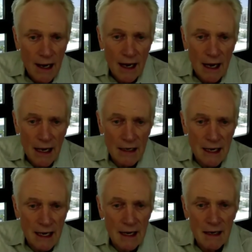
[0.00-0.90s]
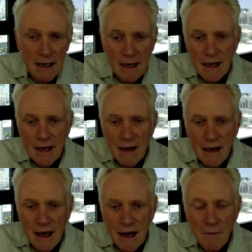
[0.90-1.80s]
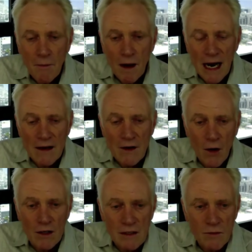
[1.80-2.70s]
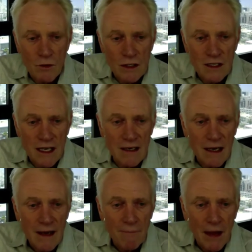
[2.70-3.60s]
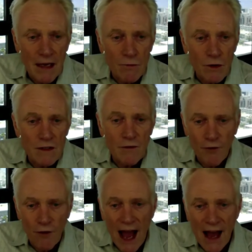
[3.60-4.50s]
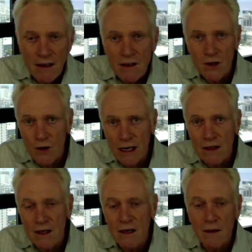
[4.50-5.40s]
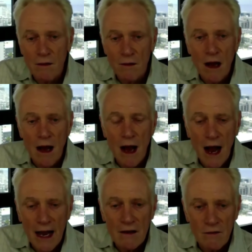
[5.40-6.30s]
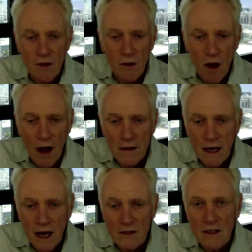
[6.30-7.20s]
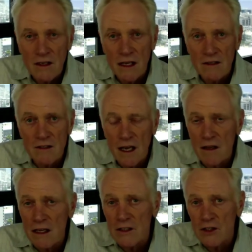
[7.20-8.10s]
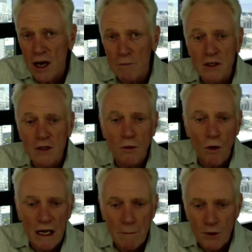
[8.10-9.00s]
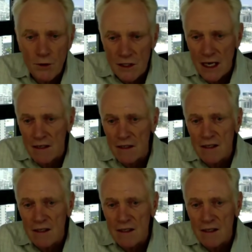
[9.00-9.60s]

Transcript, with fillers: and uh, uh, what I noticed was that it was flat during the uh, height of the lockdowns and then suddenly jumped 20%.